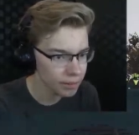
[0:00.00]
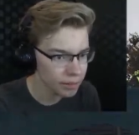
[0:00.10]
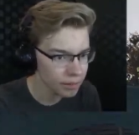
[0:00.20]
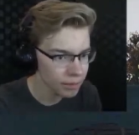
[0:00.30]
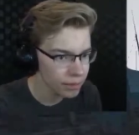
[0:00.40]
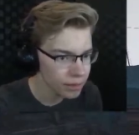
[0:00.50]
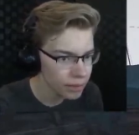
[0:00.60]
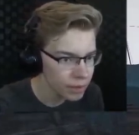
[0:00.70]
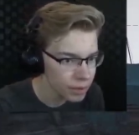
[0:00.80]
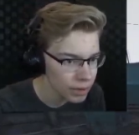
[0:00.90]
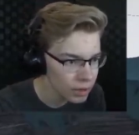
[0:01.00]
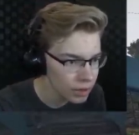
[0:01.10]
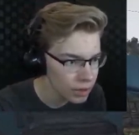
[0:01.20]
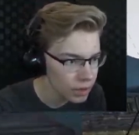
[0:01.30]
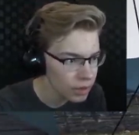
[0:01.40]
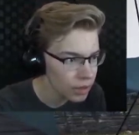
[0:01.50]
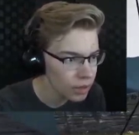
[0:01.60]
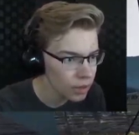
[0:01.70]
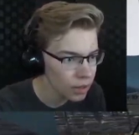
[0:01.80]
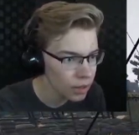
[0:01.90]

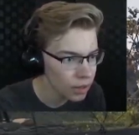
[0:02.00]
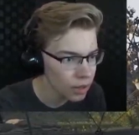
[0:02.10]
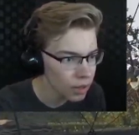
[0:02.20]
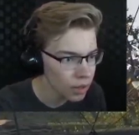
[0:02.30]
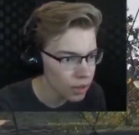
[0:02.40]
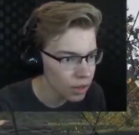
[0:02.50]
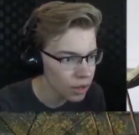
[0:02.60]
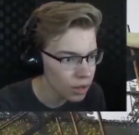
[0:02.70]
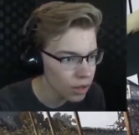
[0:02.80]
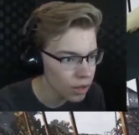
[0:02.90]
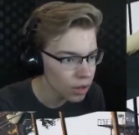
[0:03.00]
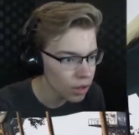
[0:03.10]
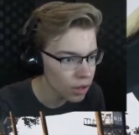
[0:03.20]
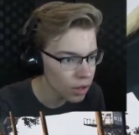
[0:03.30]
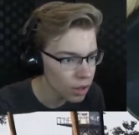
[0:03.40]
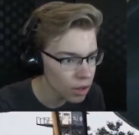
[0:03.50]
[no speech]